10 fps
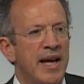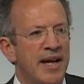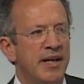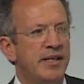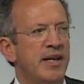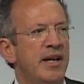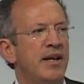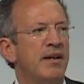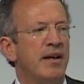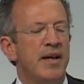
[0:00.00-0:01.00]
And
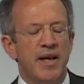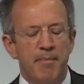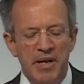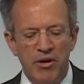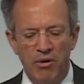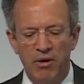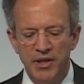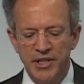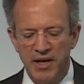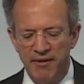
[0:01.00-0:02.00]
indeed,
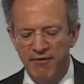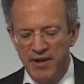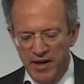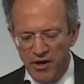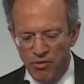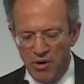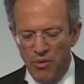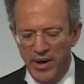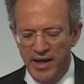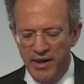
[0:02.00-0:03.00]
because of
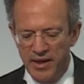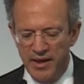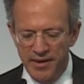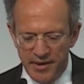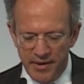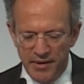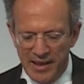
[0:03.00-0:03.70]
growing the